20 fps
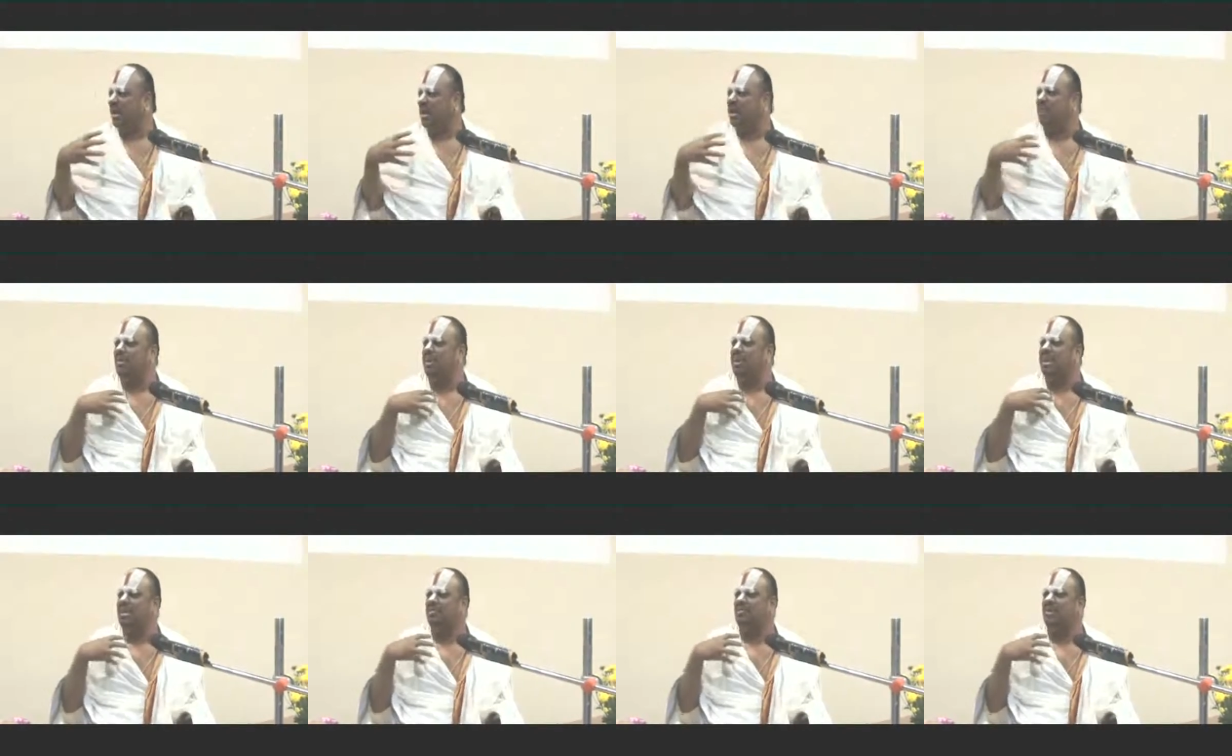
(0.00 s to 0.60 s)
you
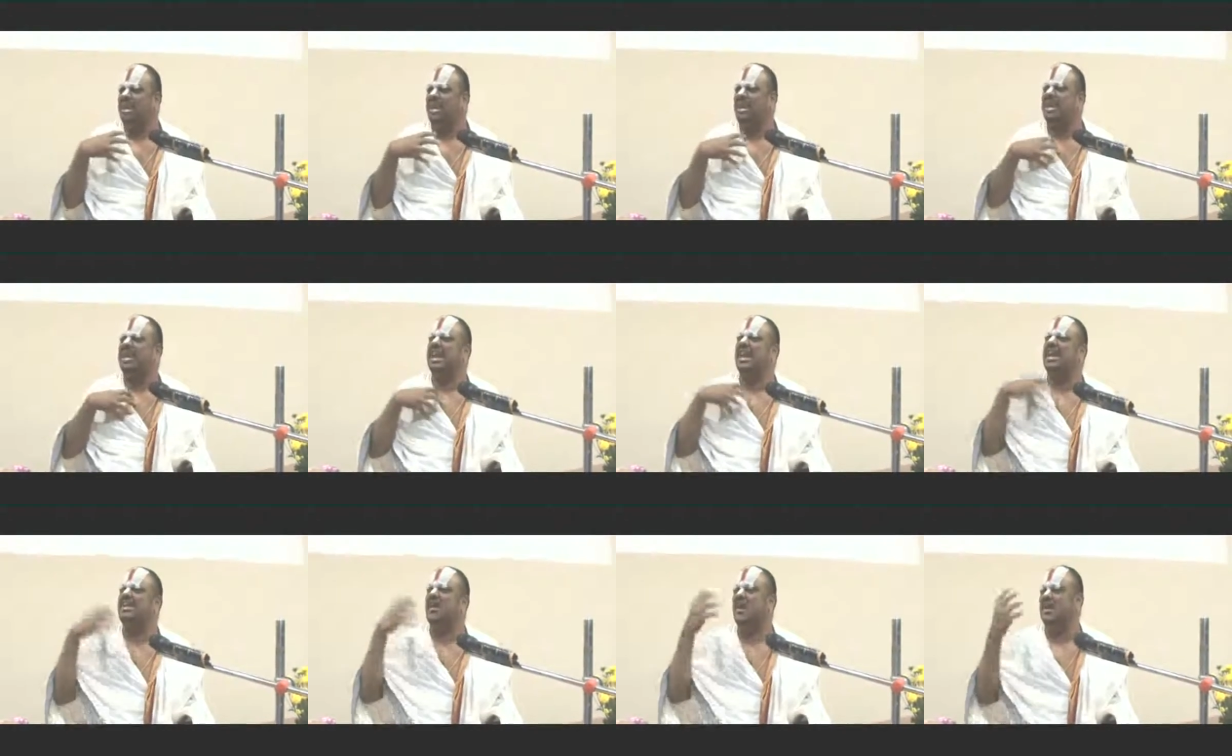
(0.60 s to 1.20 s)
require a
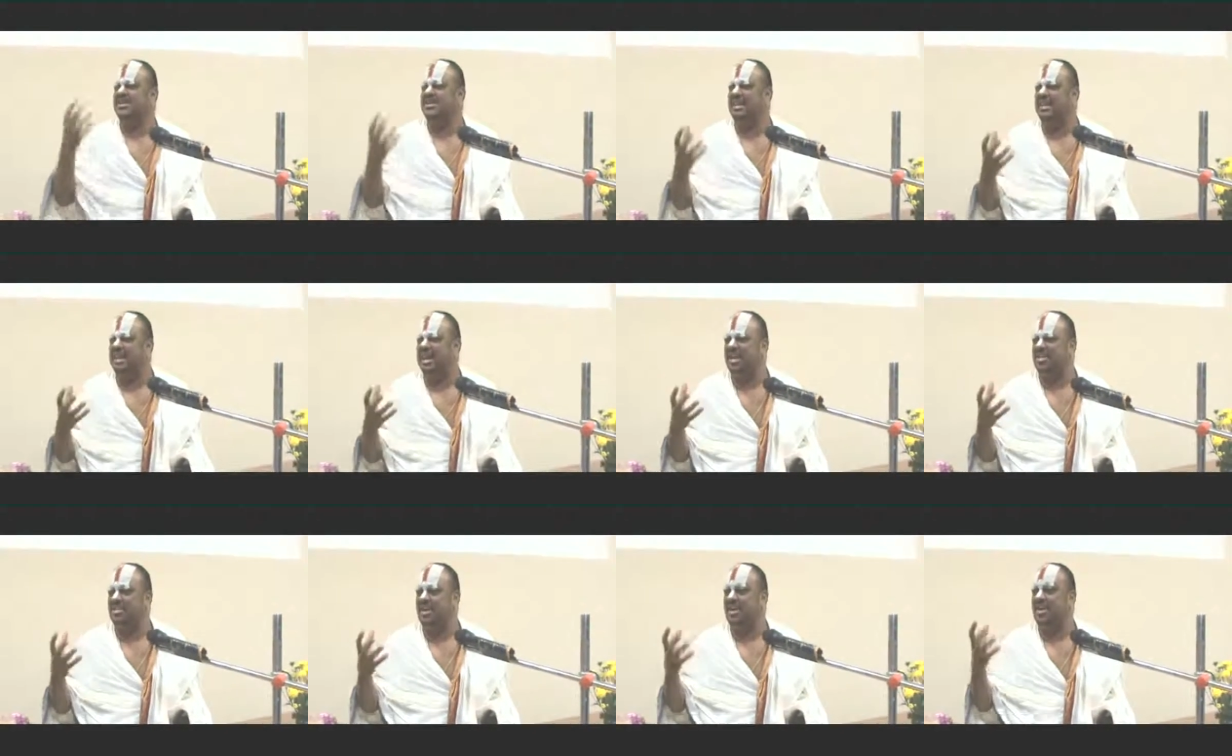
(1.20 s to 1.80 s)
very great
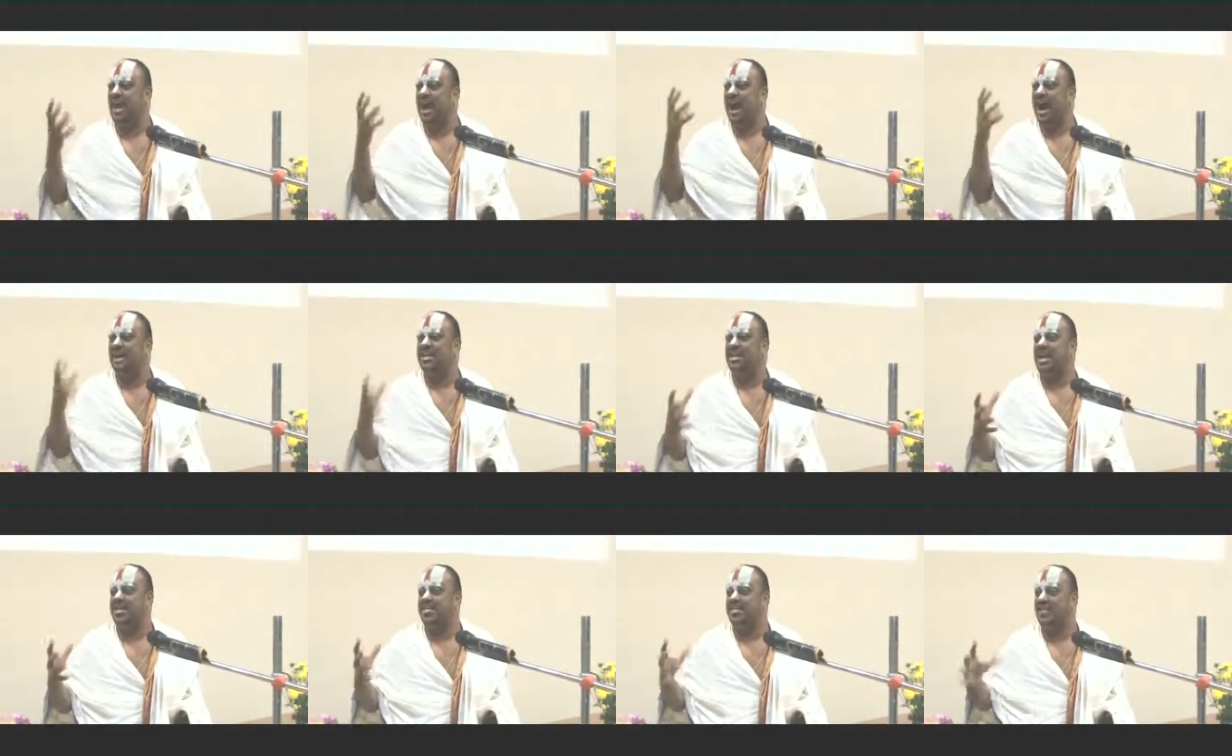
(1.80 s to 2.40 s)

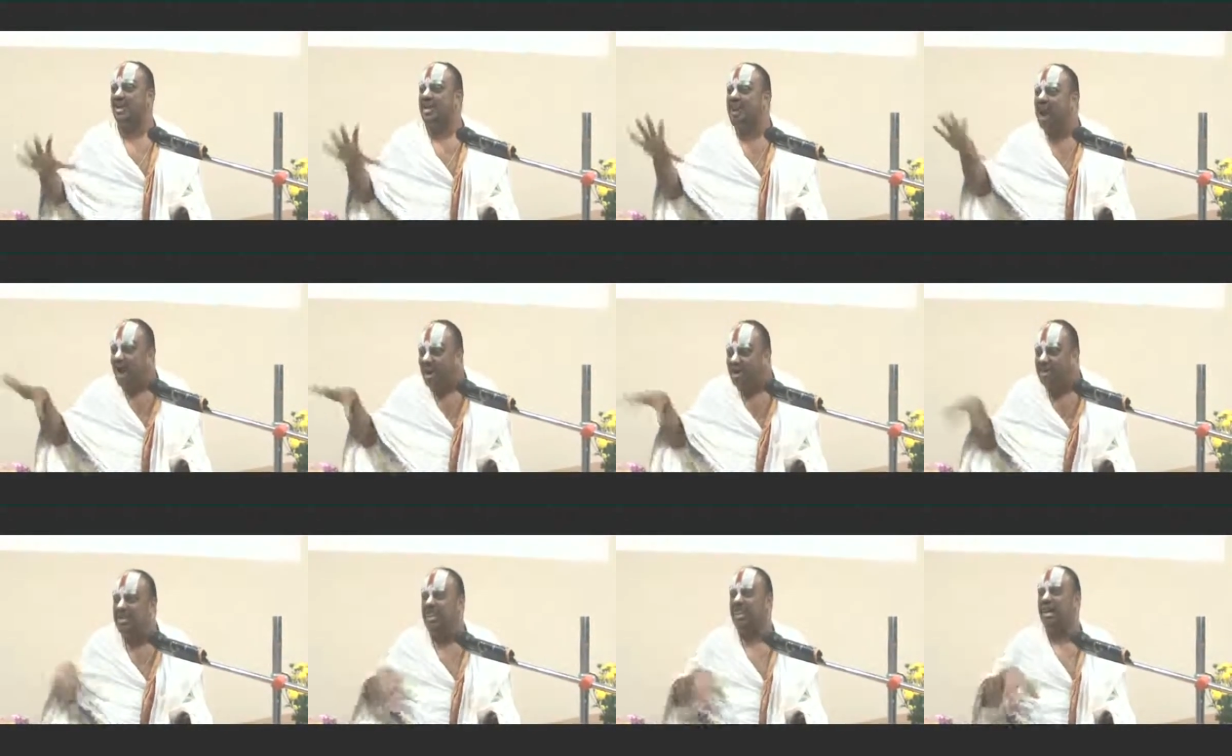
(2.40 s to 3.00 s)
concentration, attention
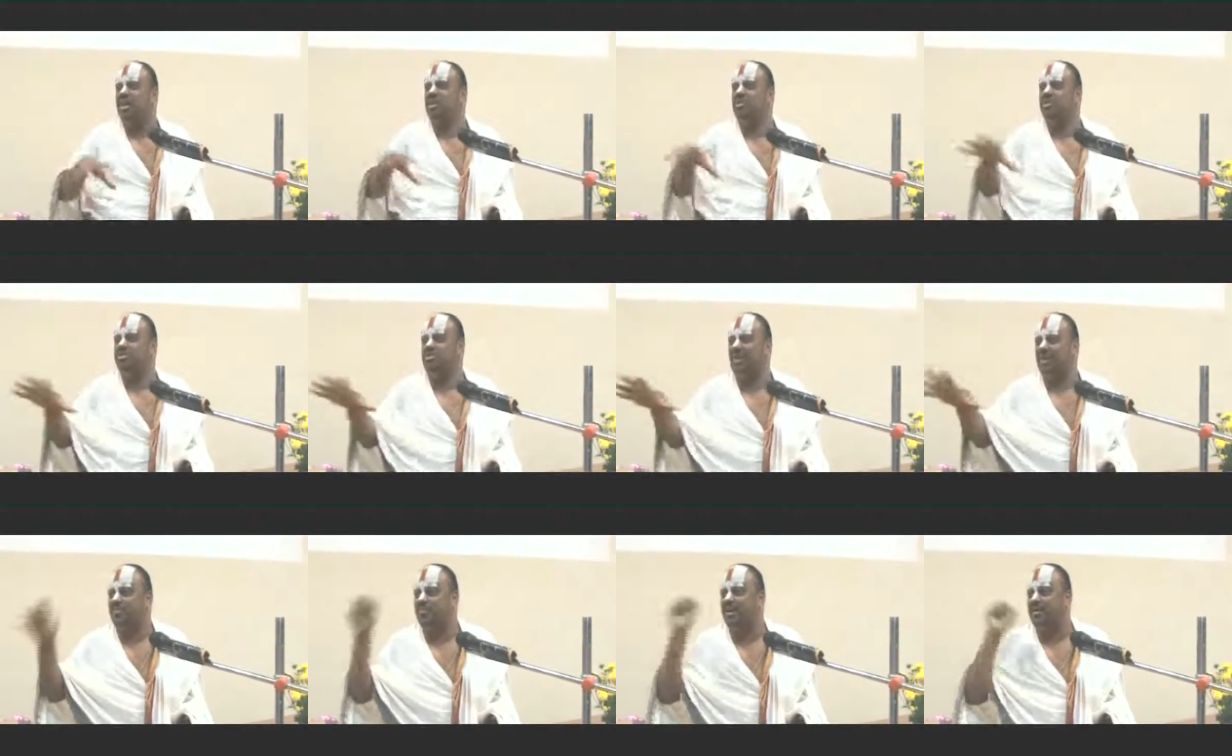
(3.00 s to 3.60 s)
and a
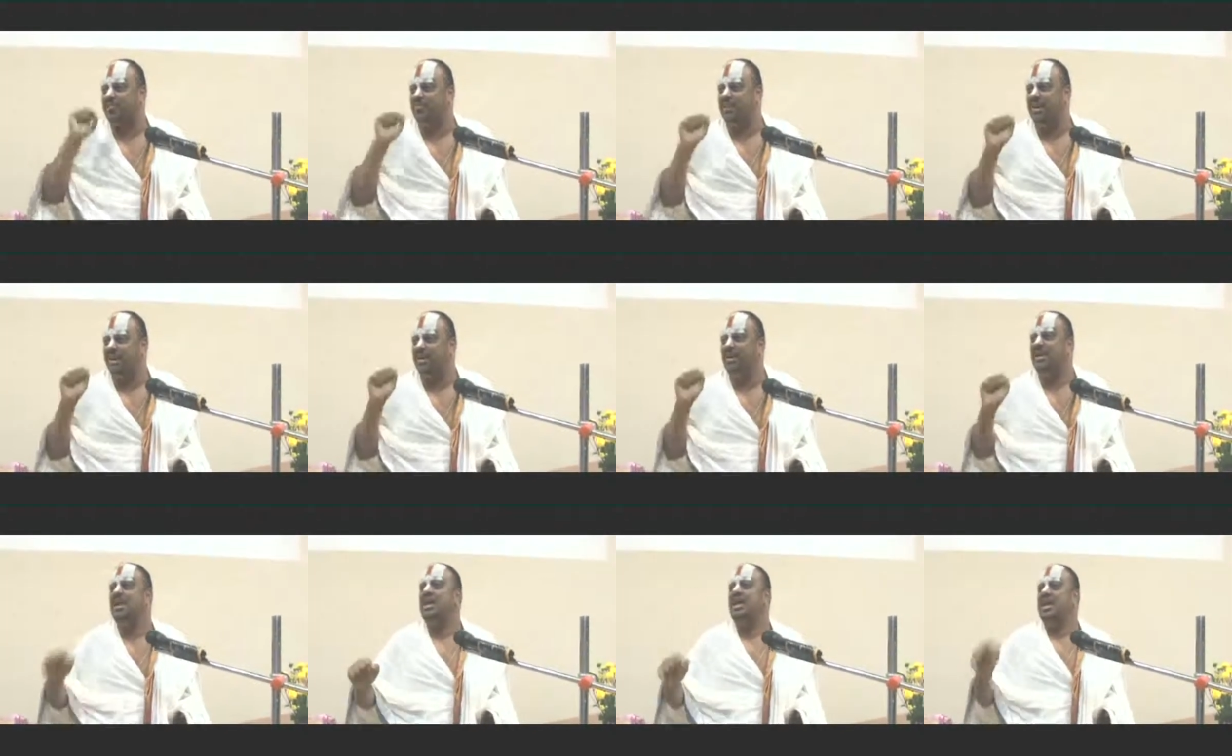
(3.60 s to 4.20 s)
conducive
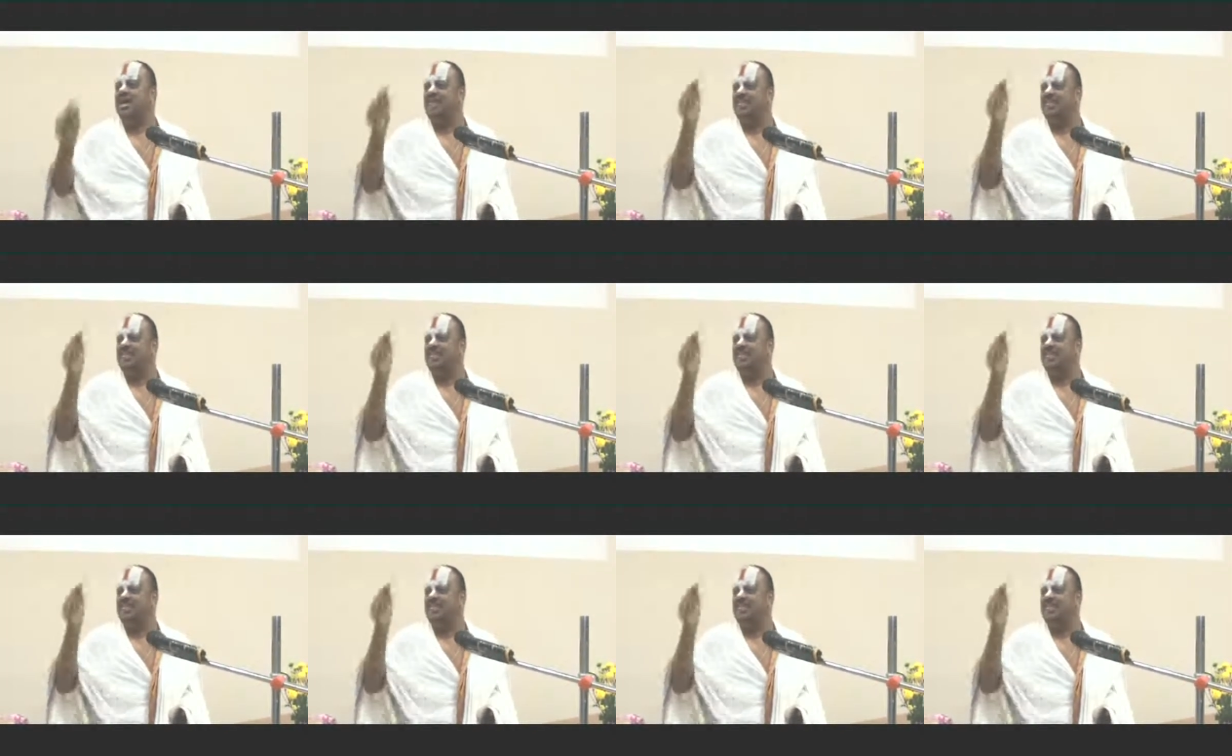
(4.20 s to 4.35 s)
atmosphere.